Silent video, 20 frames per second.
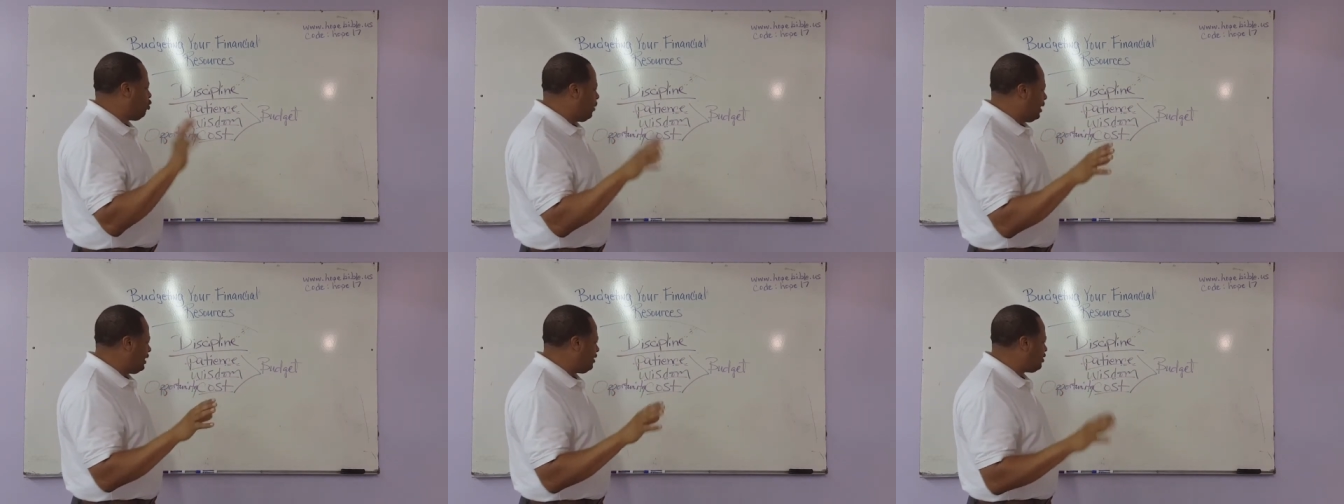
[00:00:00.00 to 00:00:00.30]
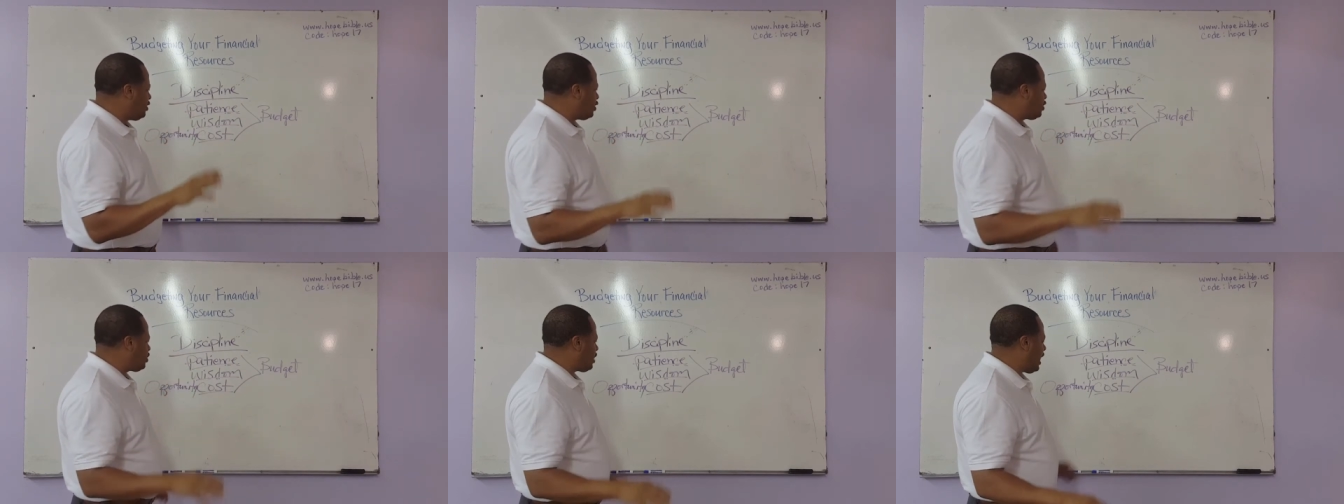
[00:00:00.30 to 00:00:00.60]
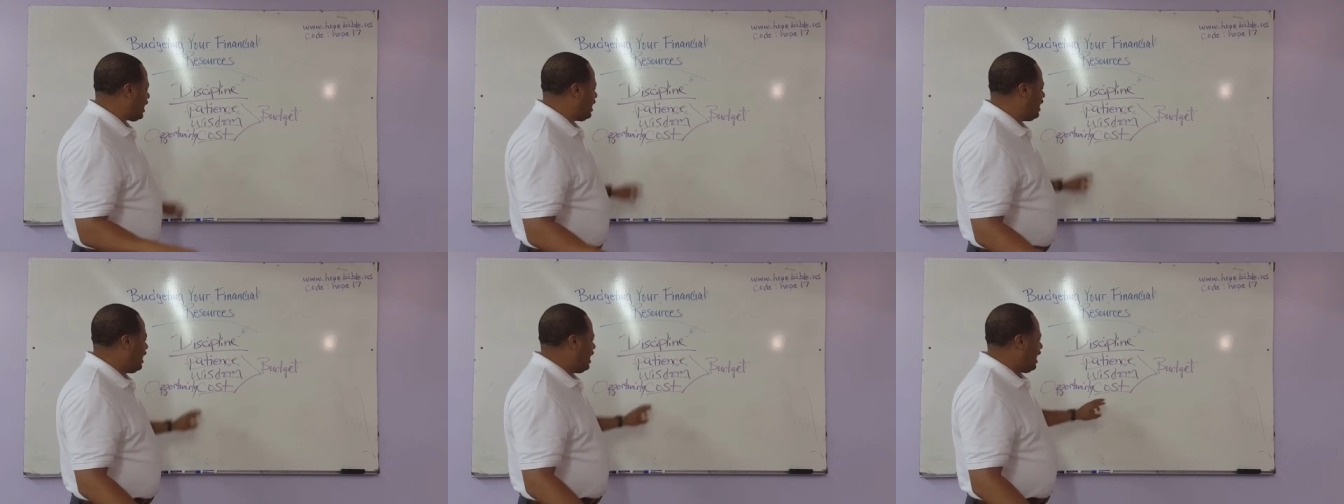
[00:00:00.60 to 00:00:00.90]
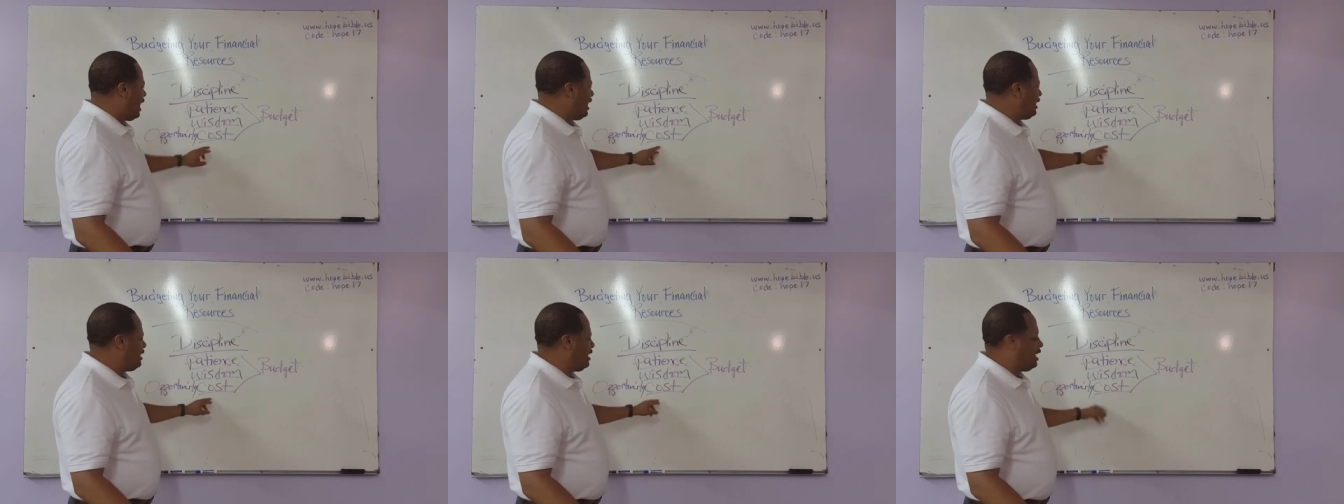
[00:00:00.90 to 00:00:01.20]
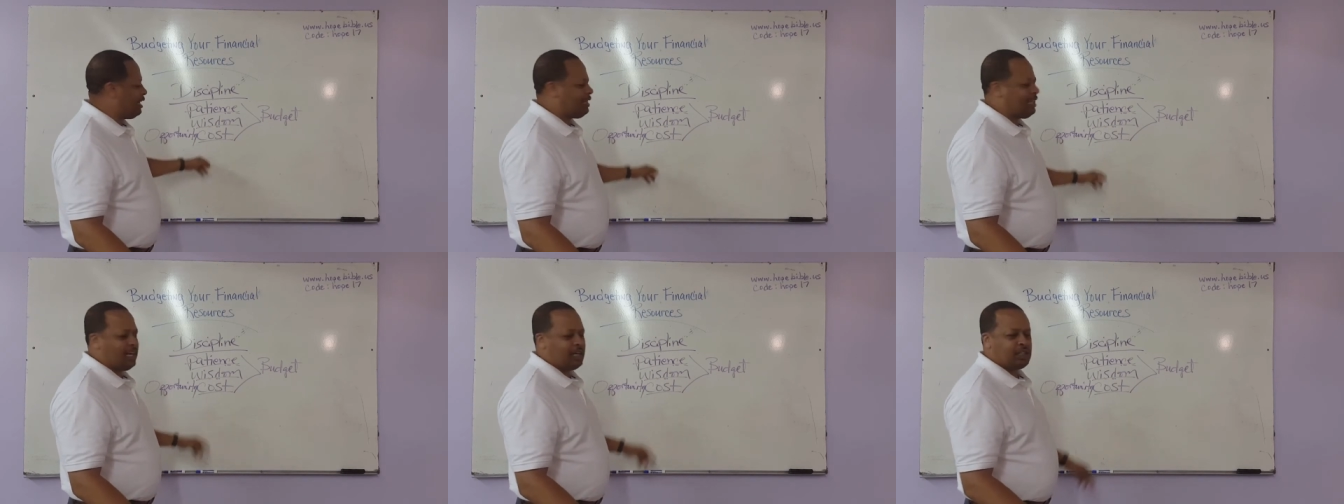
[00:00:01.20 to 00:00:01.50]
when to say, and
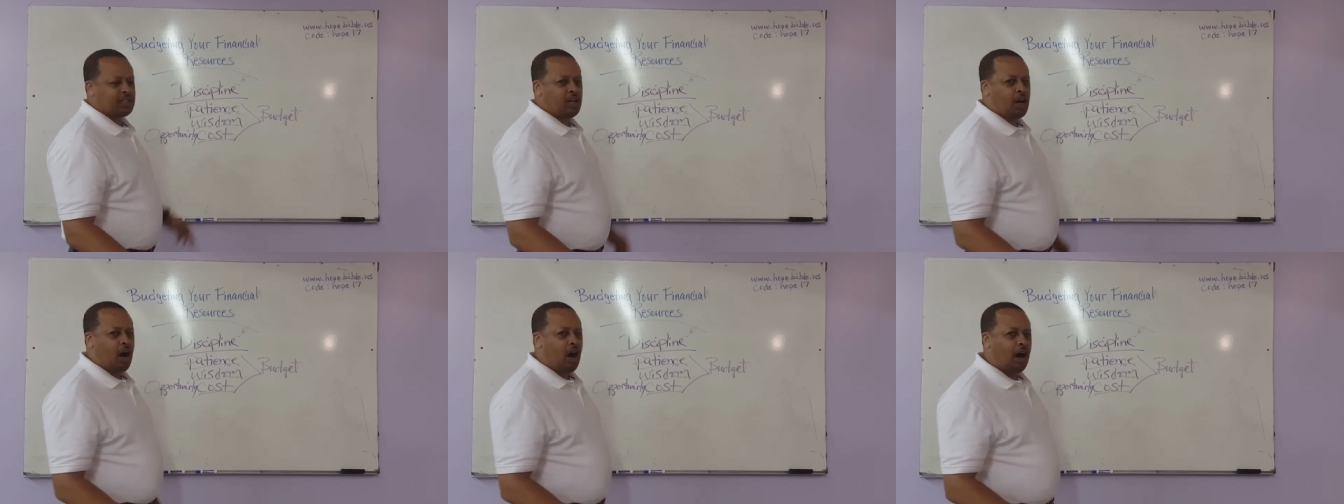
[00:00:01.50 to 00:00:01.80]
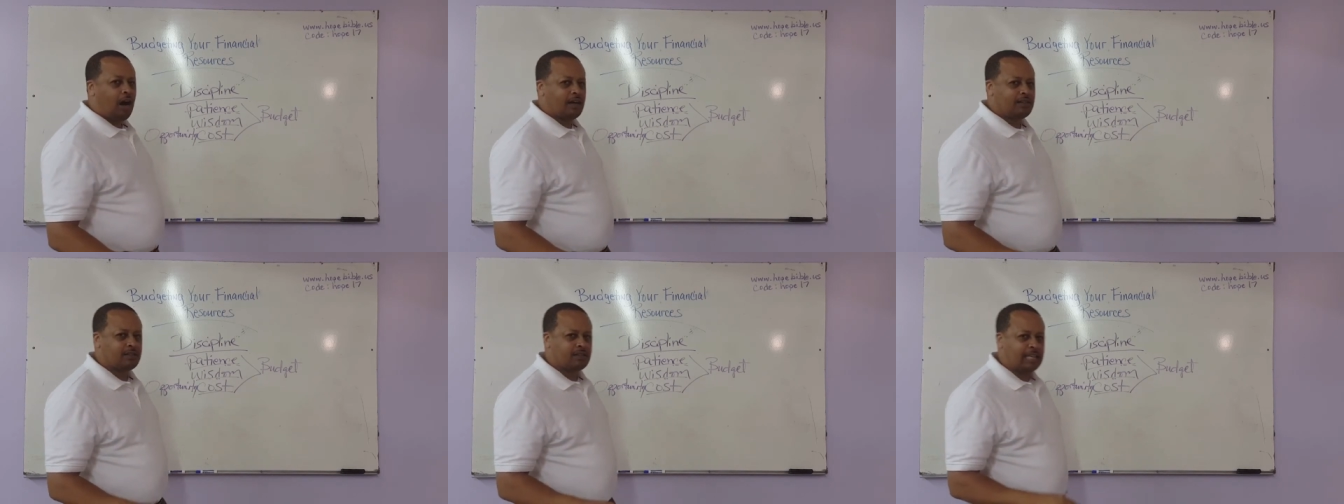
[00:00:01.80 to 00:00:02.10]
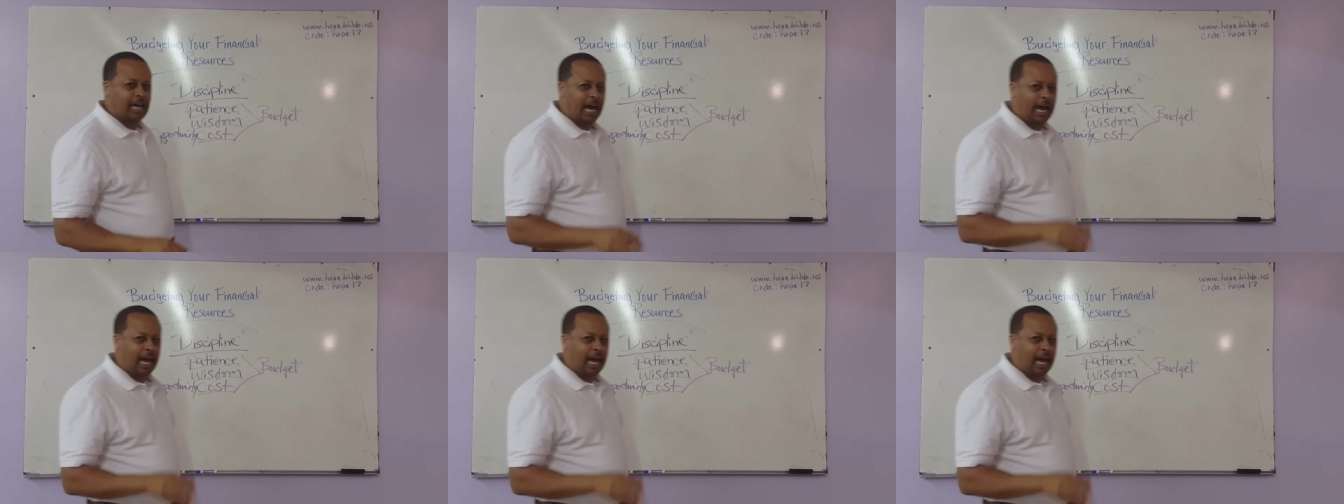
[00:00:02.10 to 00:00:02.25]
then there's cost.